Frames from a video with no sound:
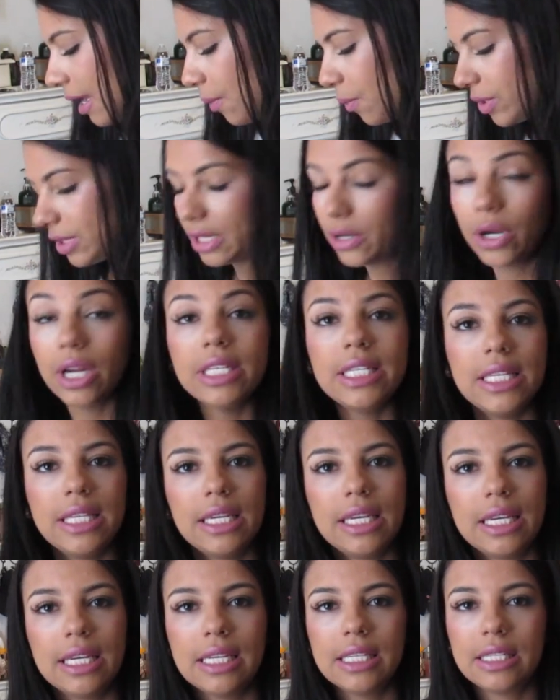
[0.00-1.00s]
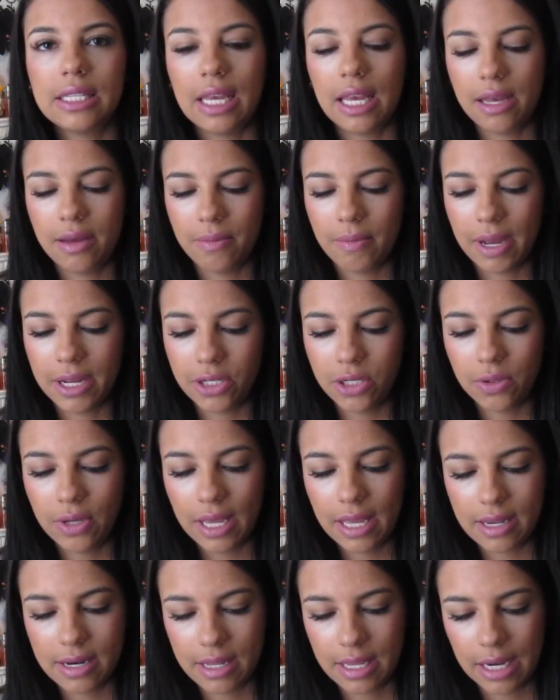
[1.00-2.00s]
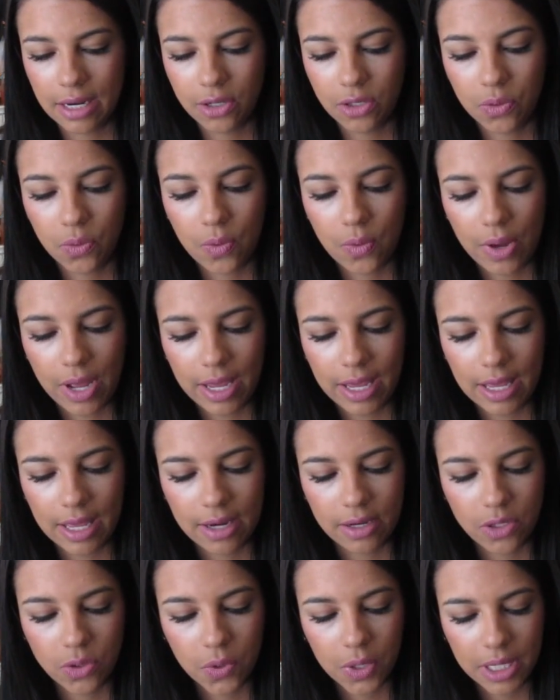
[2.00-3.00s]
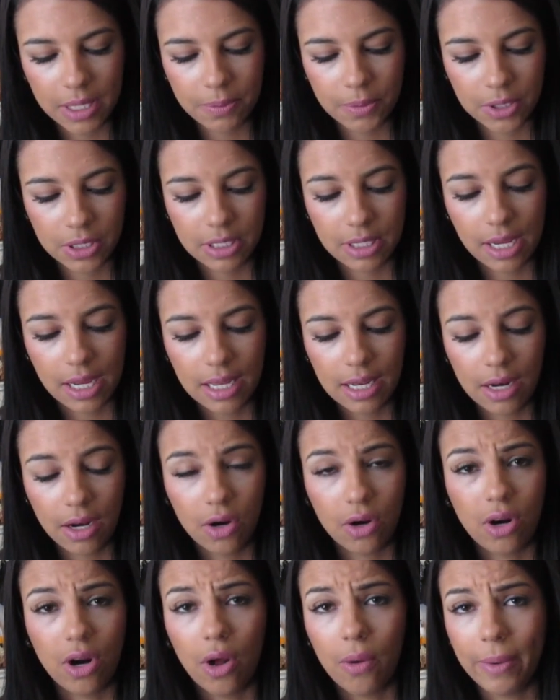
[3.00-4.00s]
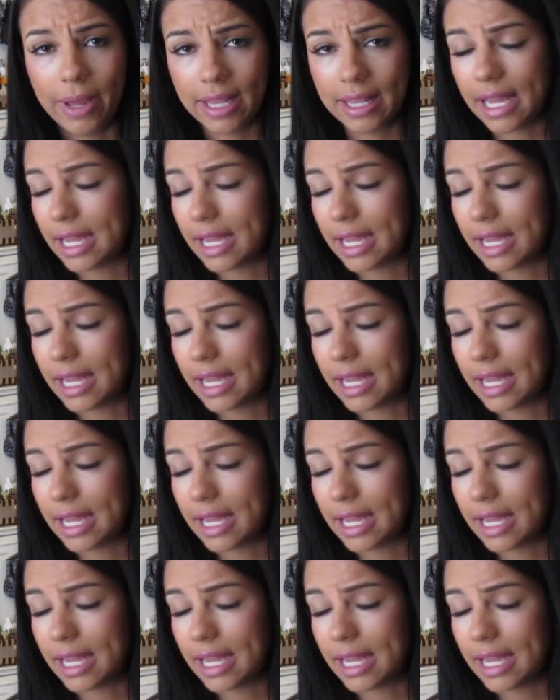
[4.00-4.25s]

What the crazy thing is, I do get like, I get 20% on all my